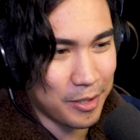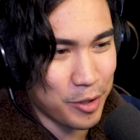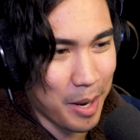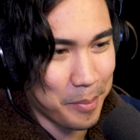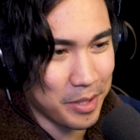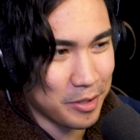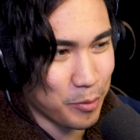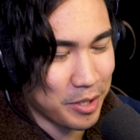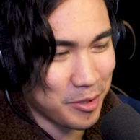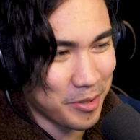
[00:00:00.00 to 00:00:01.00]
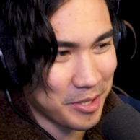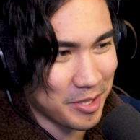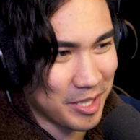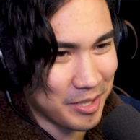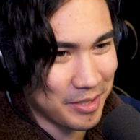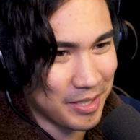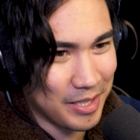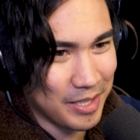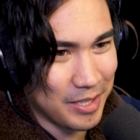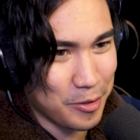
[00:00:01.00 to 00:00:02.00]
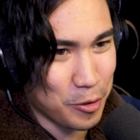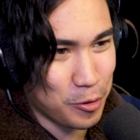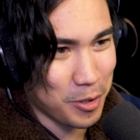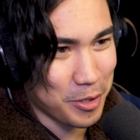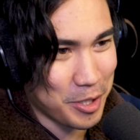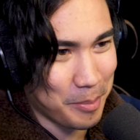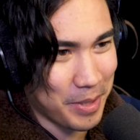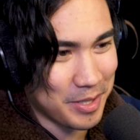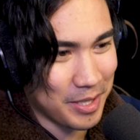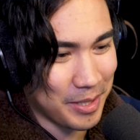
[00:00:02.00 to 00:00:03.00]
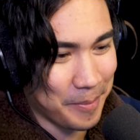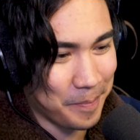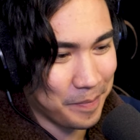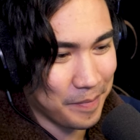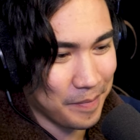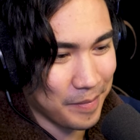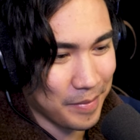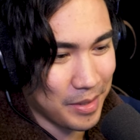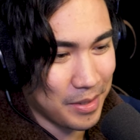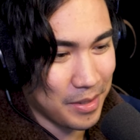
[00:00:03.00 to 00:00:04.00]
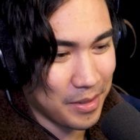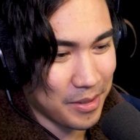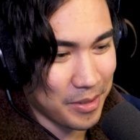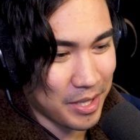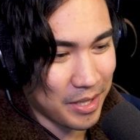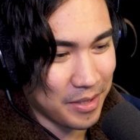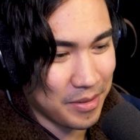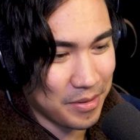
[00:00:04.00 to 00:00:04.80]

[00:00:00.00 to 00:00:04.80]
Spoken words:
at Japanese restaurants and just talk shit basically. Okay,